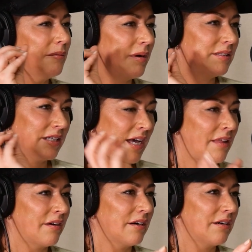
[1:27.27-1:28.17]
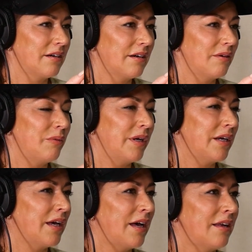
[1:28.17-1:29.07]
but together we
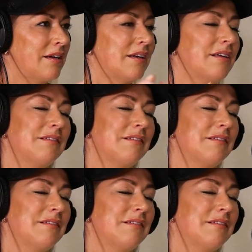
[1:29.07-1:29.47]
can